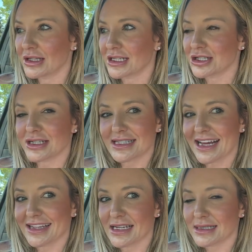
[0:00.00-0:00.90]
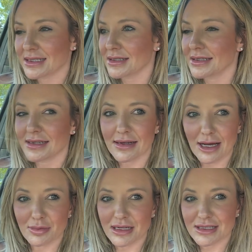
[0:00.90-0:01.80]
unless you're a cyclist.
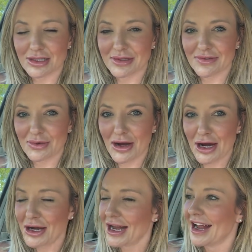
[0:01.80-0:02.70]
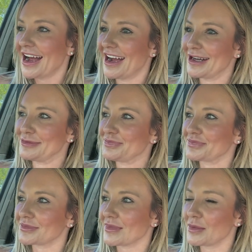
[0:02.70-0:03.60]
God bless you if you are. Um,
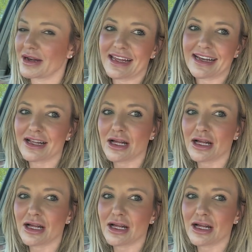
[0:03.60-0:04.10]
but again,